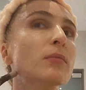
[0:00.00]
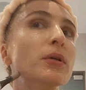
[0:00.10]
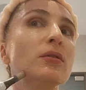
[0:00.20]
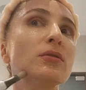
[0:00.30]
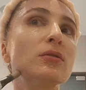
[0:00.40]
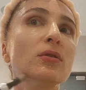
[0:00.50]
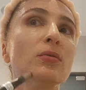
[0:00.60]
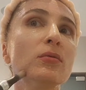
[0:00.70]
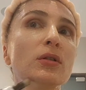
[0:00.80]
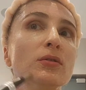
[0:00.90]
because you
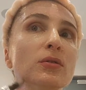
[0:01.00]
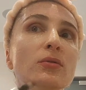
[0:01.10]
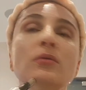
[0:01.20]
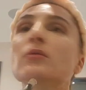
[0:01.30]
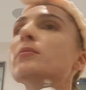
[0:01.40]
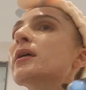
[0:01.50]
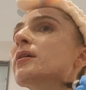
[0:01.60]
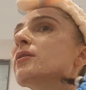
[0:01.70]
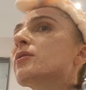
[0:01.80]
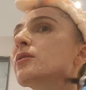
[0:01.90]
don't want to
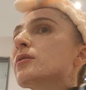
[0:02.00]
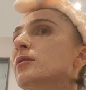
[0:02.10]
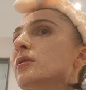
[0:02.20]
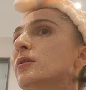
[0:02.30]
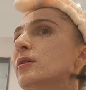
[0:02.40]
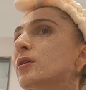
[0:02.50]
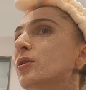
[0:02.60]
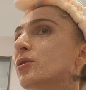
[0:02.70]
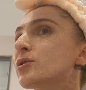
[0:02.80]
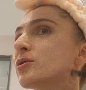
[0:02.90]
make your
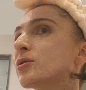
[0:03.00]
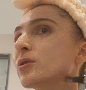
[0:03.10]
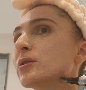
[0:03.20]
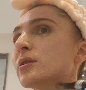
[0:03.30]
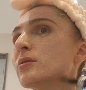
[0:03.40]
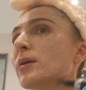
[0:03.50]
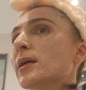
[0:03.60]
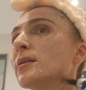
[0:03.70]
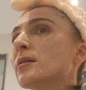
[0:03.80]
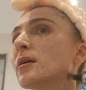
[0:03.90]
clothes dirty,
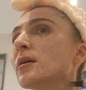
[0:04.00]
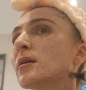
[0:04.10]
right?